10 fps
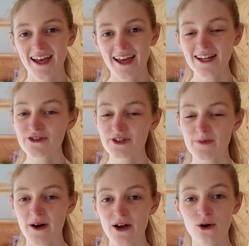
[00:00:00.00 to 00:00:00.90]
Illustrated
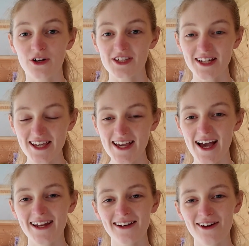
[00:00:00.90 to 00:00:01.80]
by Okacheki
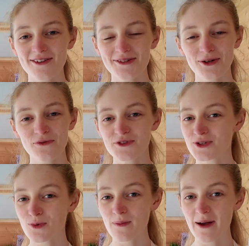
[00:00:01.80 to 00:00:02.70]
and last sold for
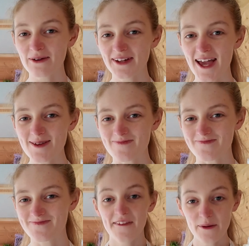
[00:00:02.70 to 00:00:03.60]
just £1 again.
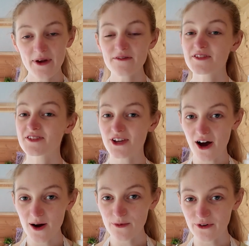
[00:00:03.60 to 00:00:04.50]
Then we have
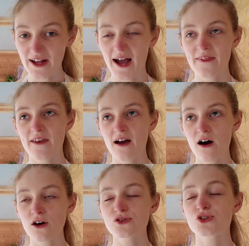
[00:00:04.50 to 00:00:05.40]
Skarmory, and there
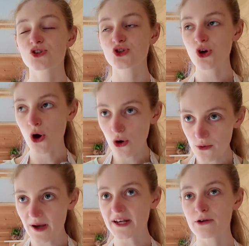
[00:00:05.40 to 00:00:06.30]
are so
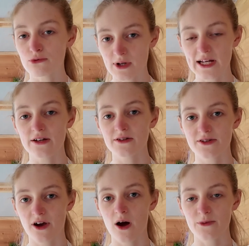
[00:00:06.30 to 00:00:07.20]
many really good
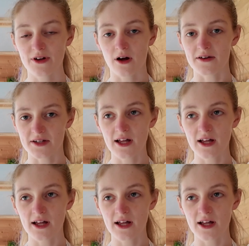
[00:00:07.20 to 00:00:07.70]
Skarmory cards.